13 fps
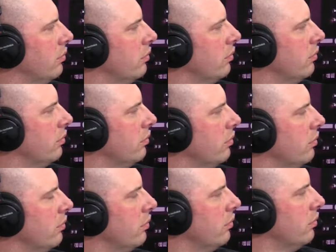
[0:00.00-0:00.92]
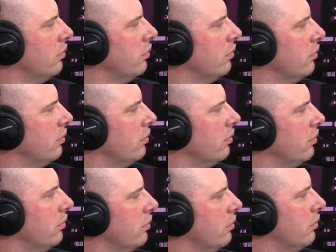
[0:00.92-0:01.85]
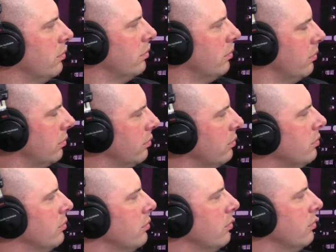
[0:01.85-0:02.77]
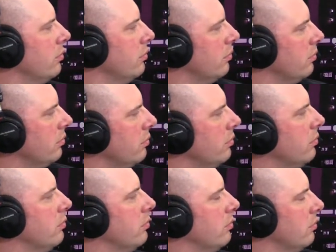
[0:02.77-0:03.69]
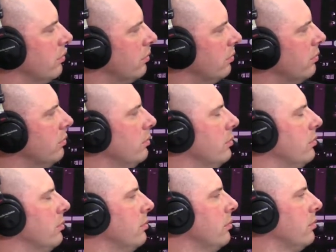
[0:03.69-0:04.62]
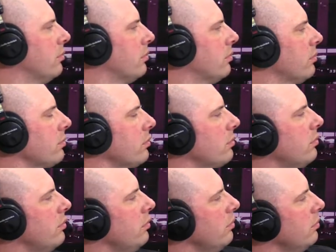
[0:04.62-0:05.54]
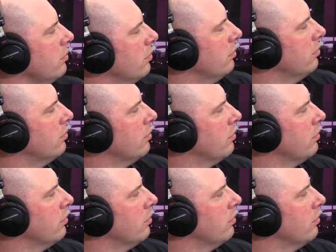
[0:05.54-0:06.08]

The person shown says nothing.